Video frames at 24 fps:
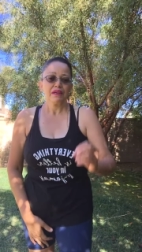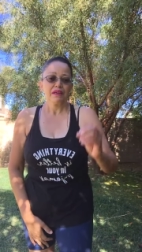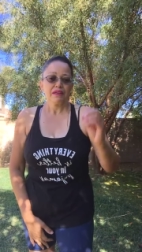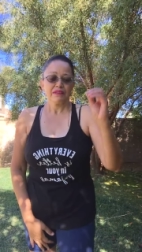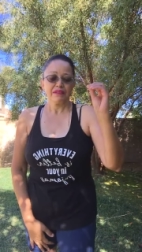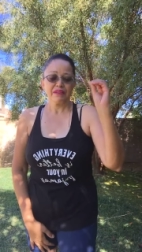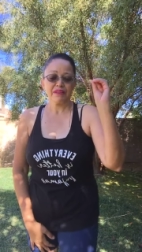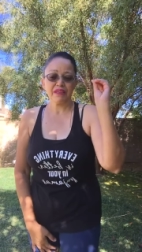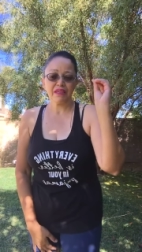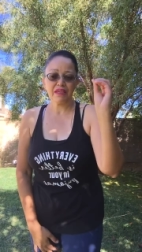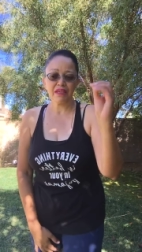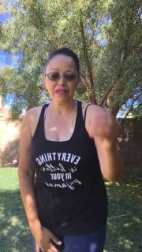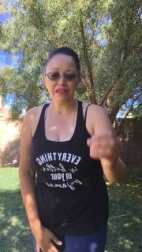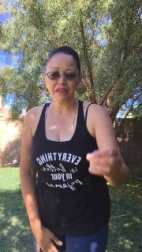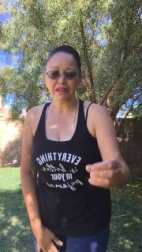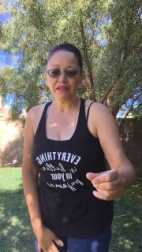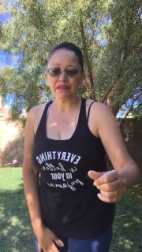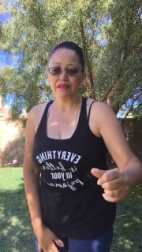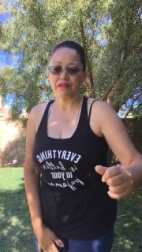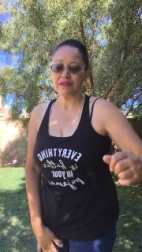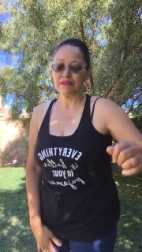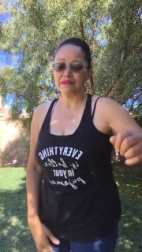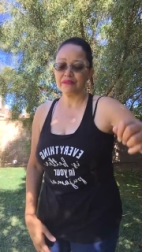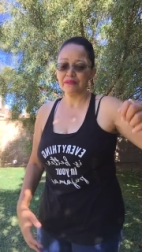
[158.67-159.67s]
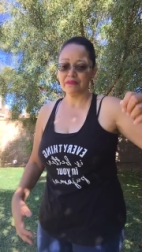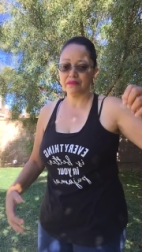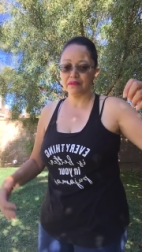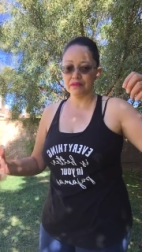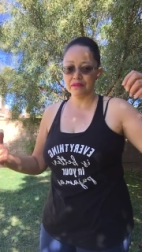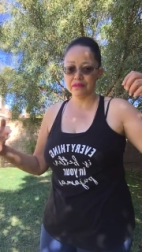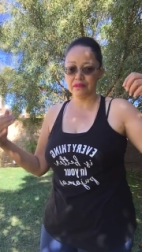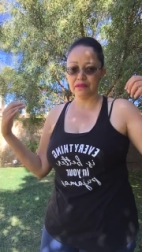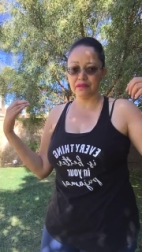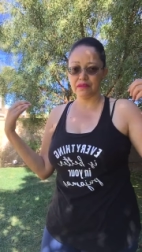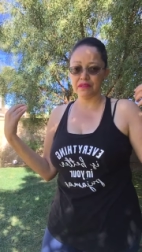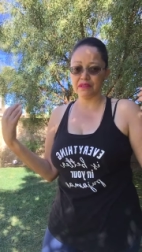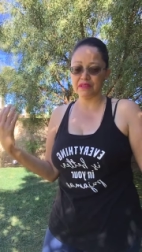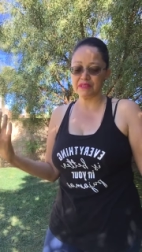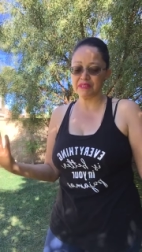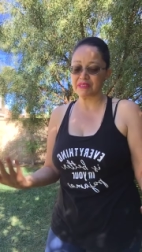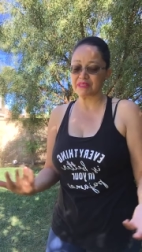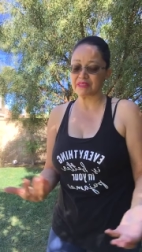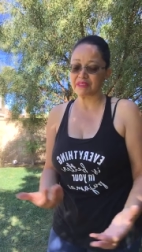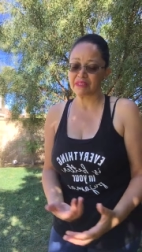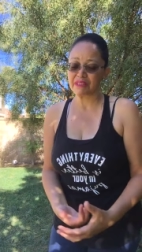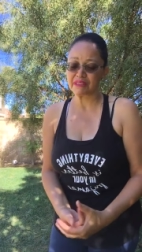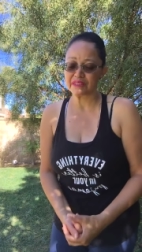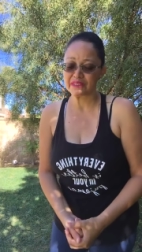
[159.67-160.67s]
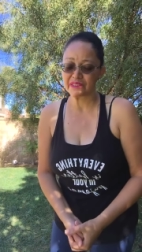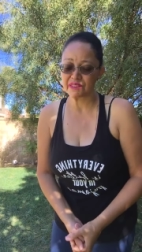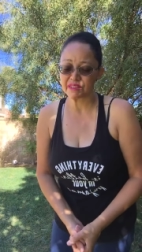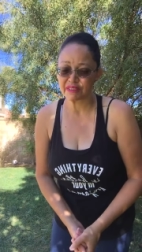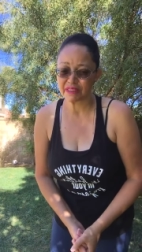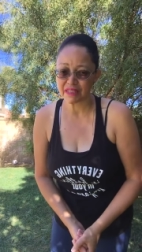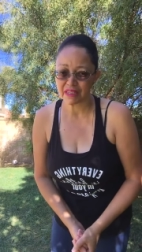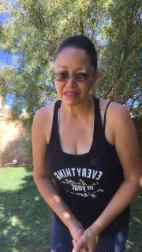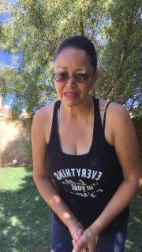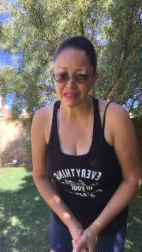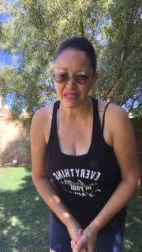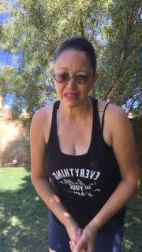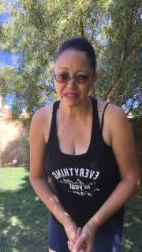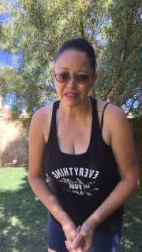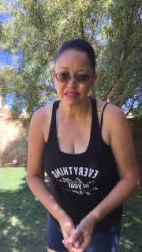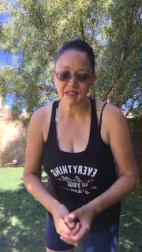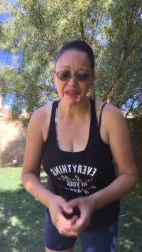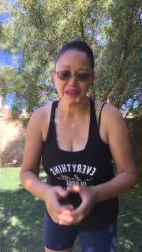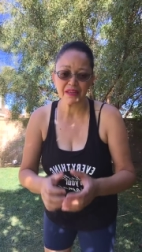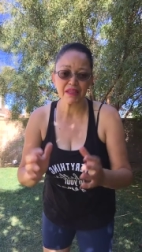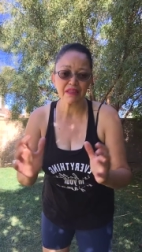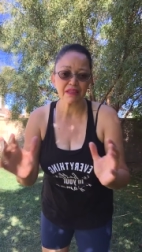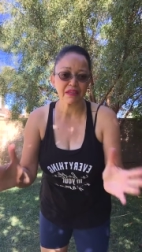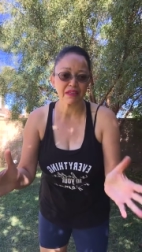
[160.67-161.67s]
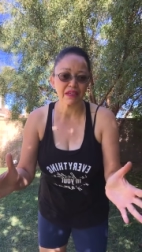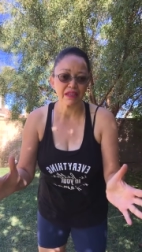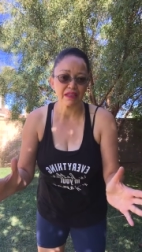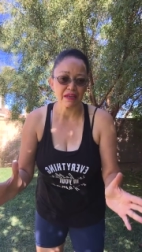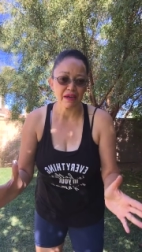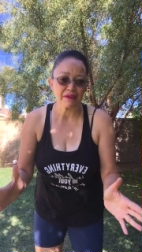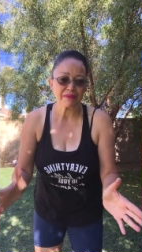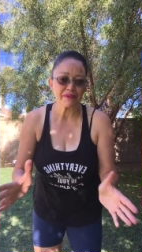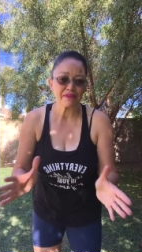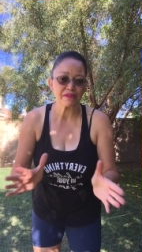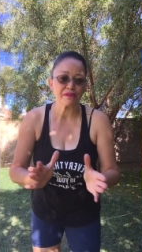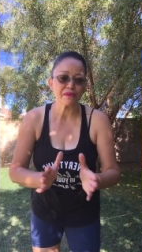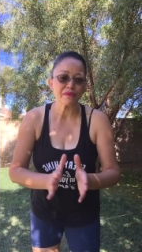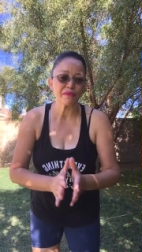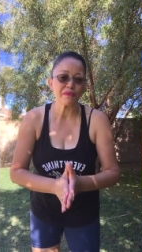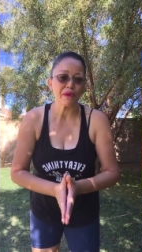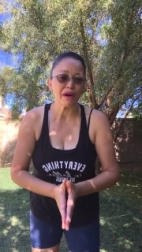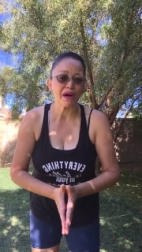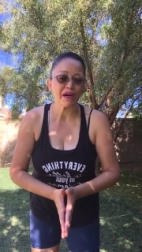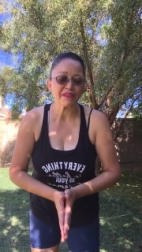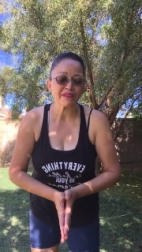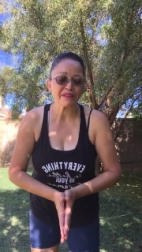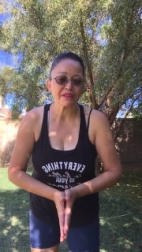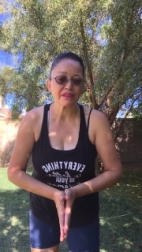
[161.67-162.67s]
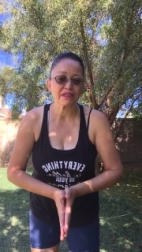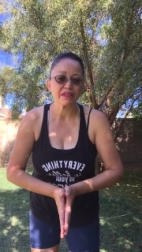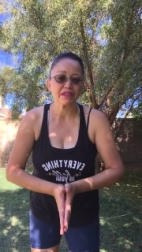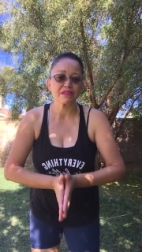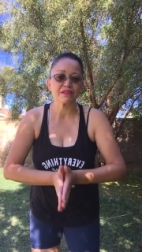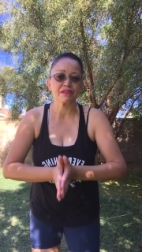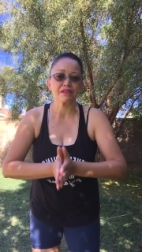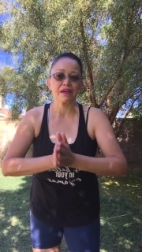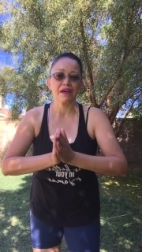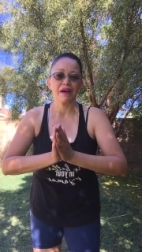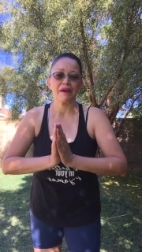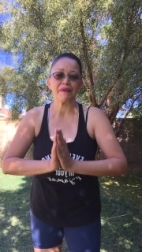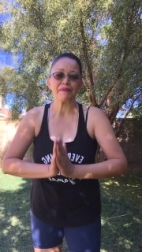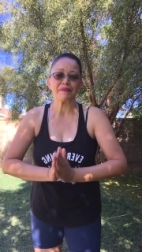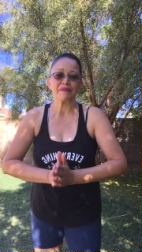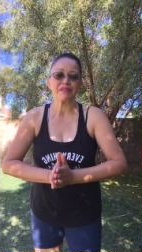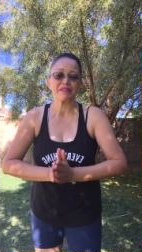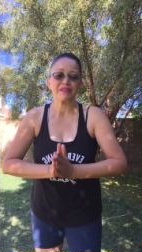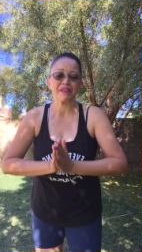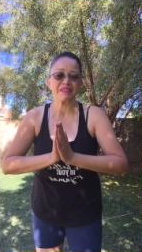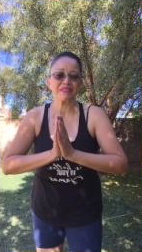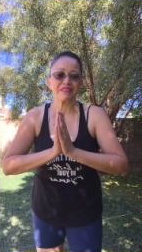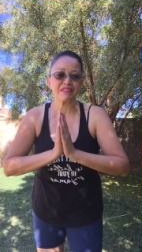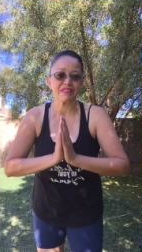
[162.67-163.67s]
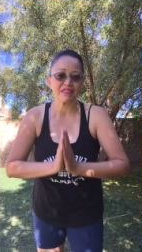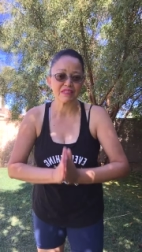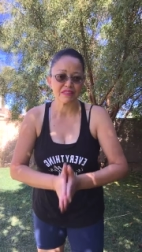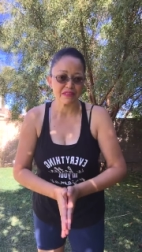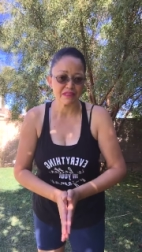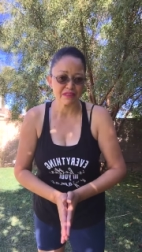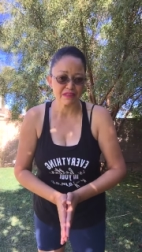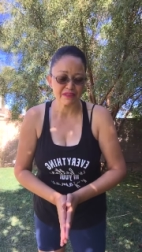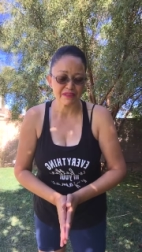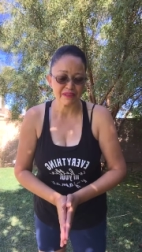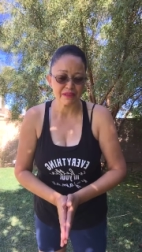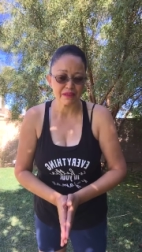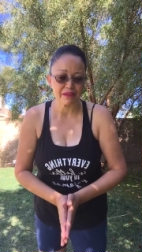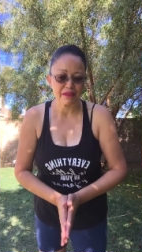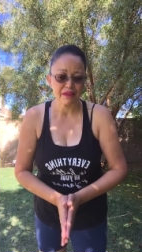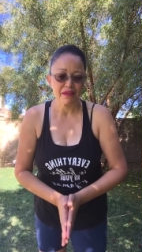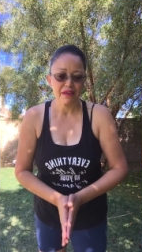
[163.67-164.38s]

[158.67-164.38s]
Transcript: The key to, to, to success in anything in life that you want is you have is consistency.